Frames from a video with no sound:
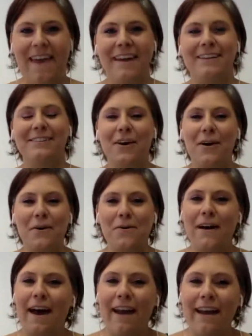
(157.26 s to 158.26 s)

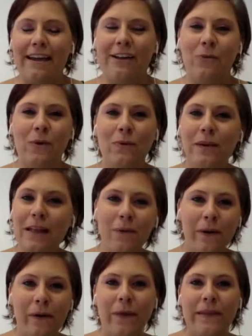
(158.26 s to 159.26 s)
So we really
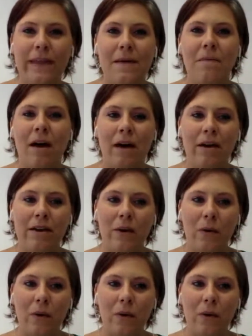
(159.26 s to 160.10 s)
work with them on